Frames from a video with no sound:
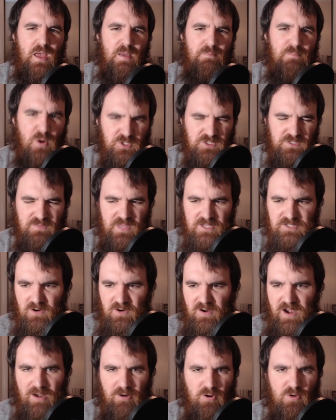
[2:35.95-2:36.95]
Most of these
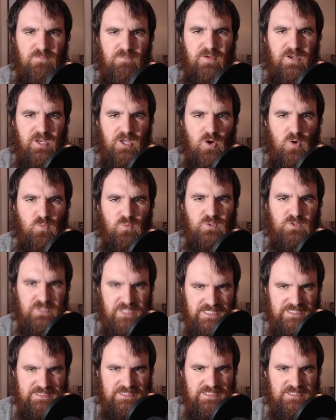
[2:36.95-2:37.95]
are Arrow Video
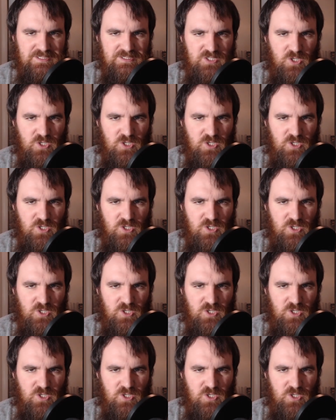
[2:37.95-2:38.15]
releases,